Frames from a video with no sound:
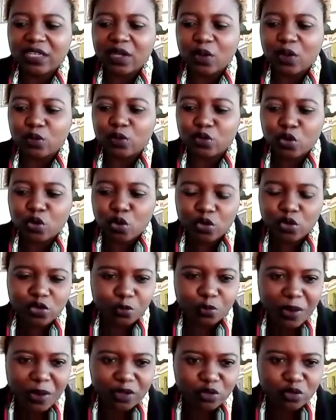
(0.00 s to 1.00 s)
also goes
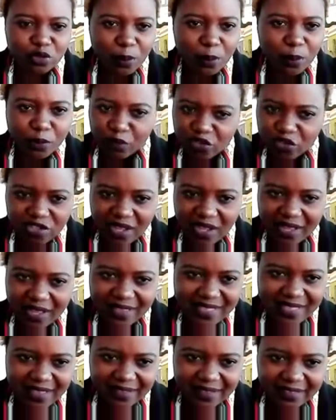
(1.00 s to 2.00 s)
back to our professional
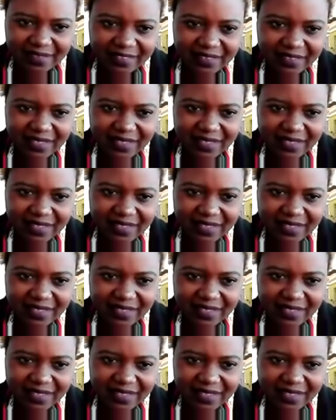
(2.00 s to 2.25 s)
ethics.